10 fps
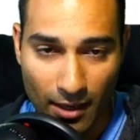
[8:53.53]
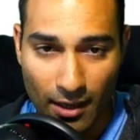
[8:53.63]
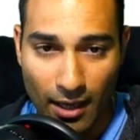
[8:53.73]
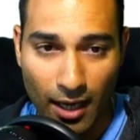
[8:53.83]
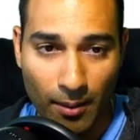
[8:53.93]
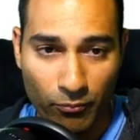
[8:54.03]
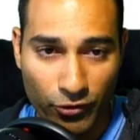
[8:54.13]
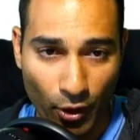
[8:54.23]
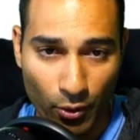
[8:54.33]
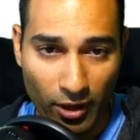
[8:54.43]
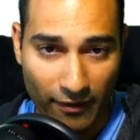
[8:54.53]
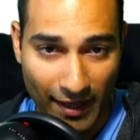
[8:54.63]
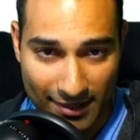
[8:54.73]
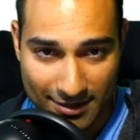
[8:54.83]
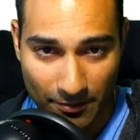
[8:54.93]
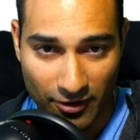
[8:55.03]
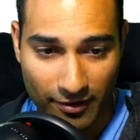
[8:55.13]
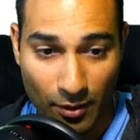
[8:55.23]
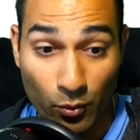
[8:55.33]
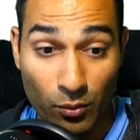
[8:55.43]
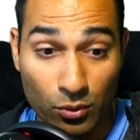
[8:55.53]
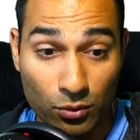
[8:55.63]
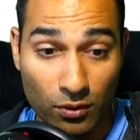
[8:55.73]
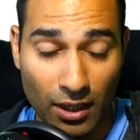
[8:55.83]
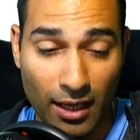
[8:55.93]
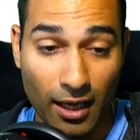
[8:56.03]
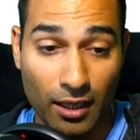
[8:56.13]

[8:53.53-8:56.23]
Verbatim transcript: Um, so that is something that we will uh,